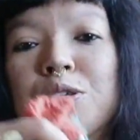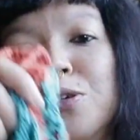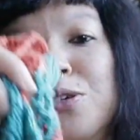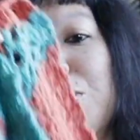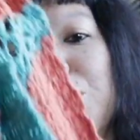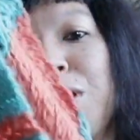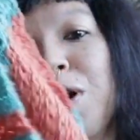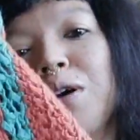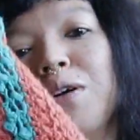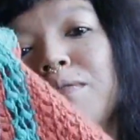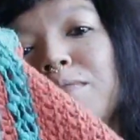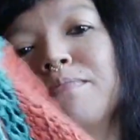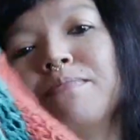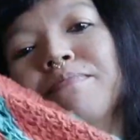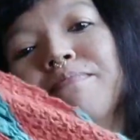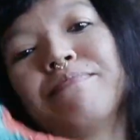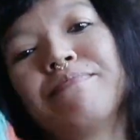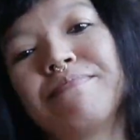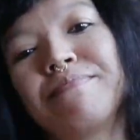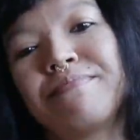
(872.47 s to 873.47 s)
you know,
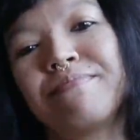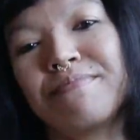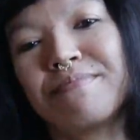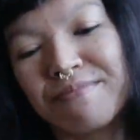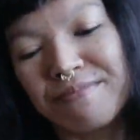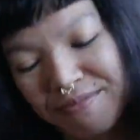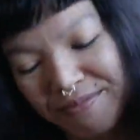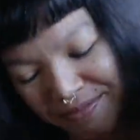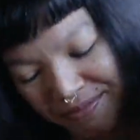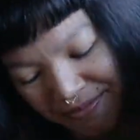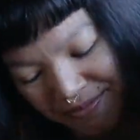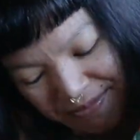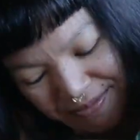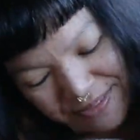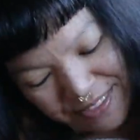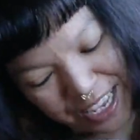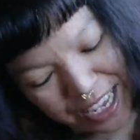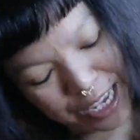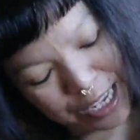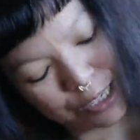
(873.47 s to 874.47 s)

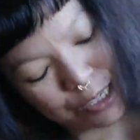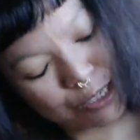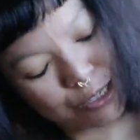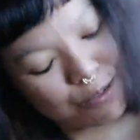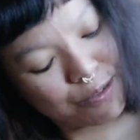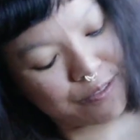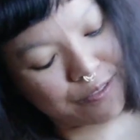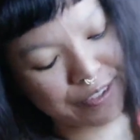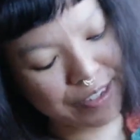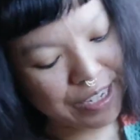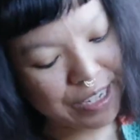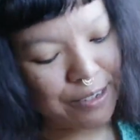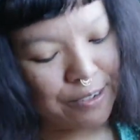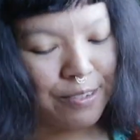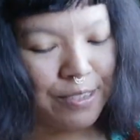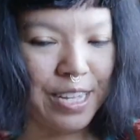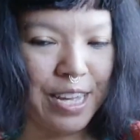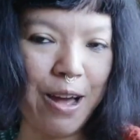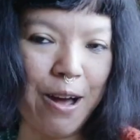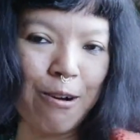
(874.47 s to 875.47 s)
to
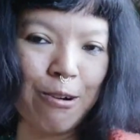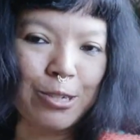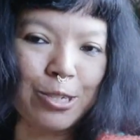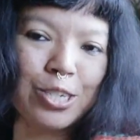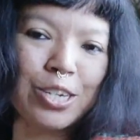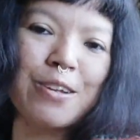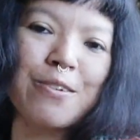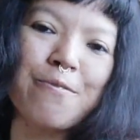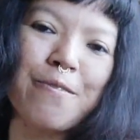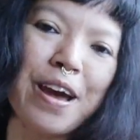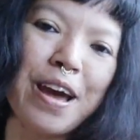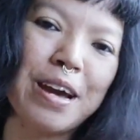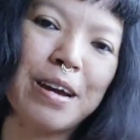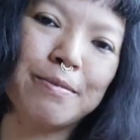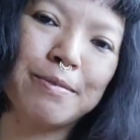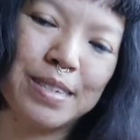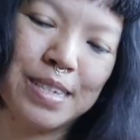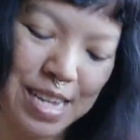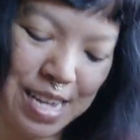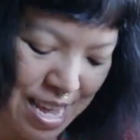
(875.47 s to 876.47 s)
feel the ocean
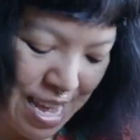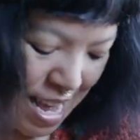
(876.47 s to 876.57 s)
waves